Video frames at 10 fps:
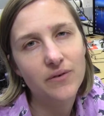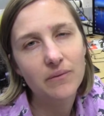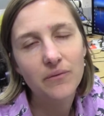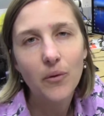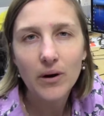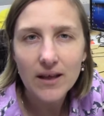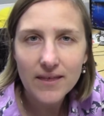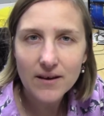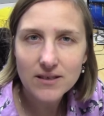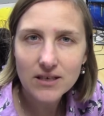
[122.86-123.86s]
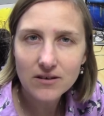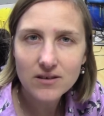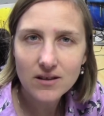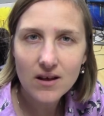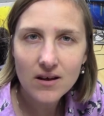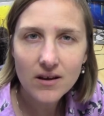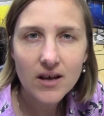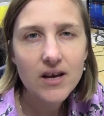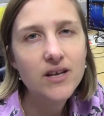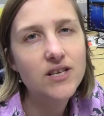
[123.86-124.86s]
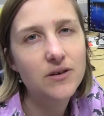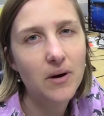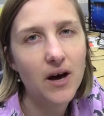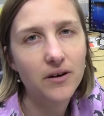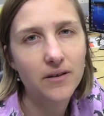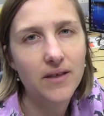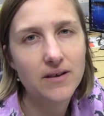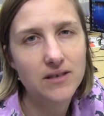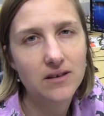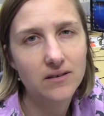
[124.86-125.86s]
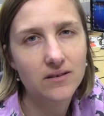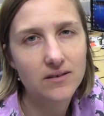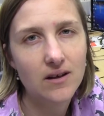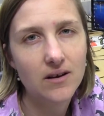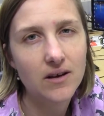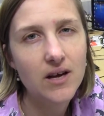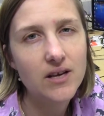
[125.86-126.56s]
from 40,000 years long to 100,000 years long.